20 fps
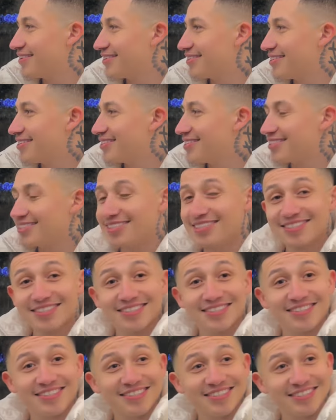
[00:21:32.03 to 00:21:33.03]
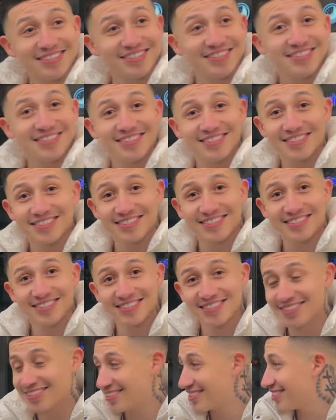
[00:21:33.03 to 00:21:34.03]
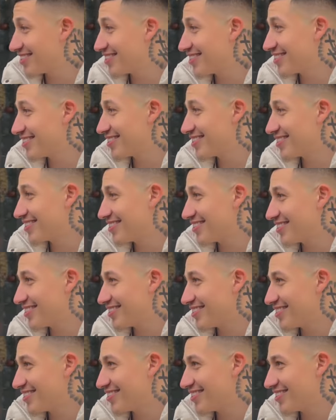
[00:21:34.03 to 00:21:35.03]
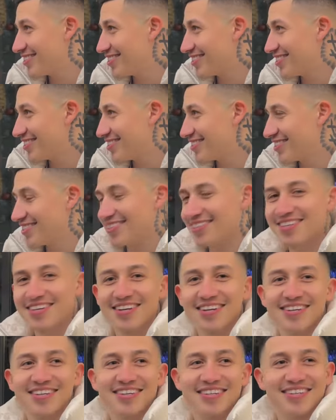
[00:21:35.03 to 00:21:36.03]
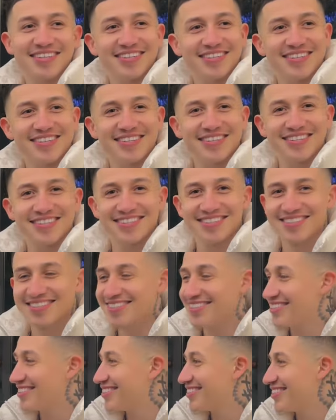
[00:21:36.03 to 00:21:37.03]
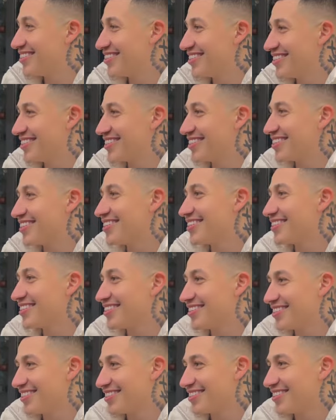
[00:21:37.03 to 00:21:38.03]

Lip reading: This person isn't speaking.